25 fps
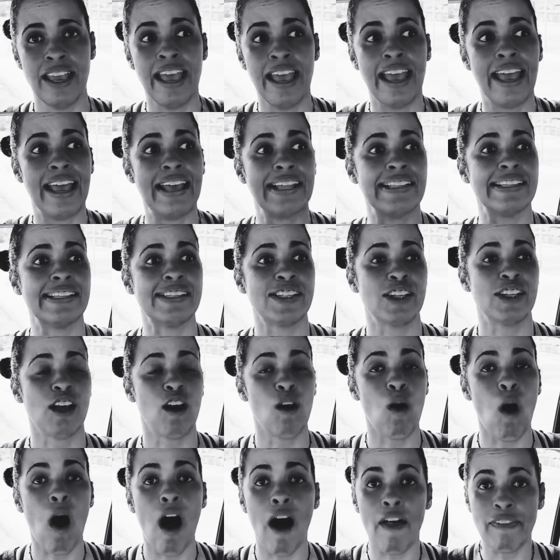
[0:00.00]
And so
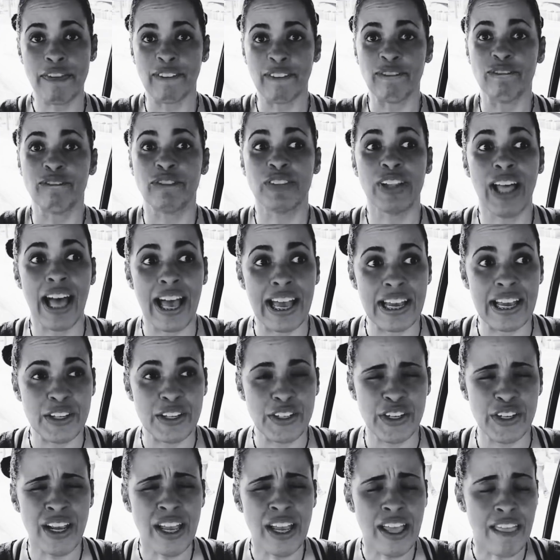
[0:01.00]
on the flesh,
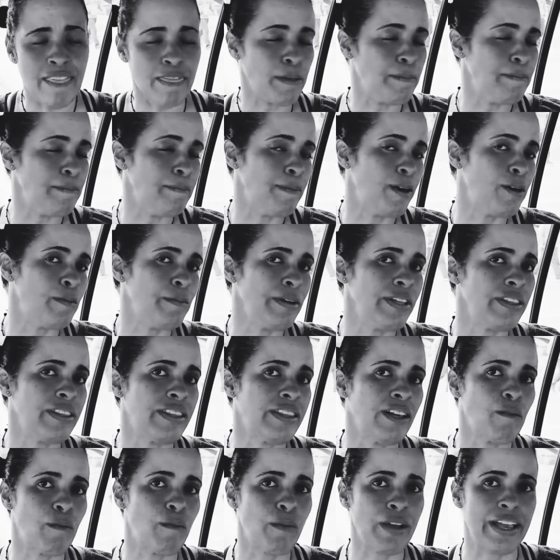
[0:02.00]
the moment
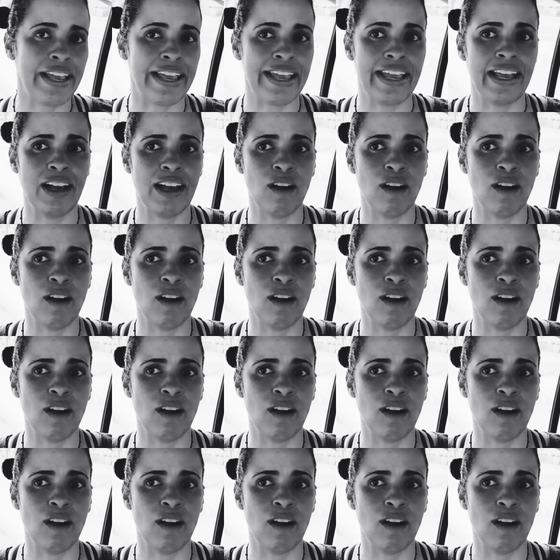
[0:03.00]
that we